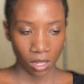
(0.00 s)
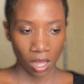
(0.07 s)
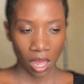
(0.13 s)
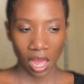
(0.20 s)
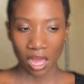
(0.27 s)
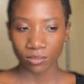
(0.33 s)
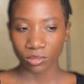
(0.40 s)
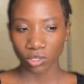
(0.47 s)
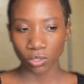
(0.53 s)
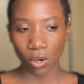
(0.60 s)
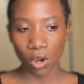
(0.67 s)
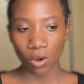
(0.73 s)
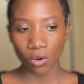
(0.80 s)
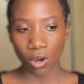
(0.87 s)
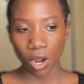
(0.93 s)
I'm
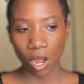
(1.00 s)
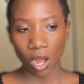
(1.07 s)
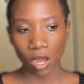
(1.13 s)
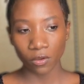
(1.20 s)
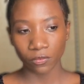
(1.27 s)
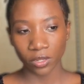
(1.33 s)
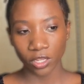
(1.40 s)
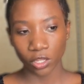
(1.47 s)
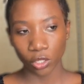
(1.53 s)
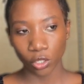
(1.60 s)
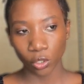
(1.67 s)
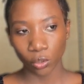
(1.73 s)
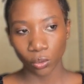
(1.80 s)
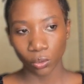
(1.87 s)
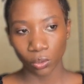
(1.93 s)
so over
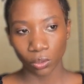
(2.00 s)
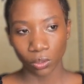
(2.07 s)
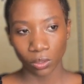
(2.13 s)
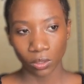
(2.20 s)
you.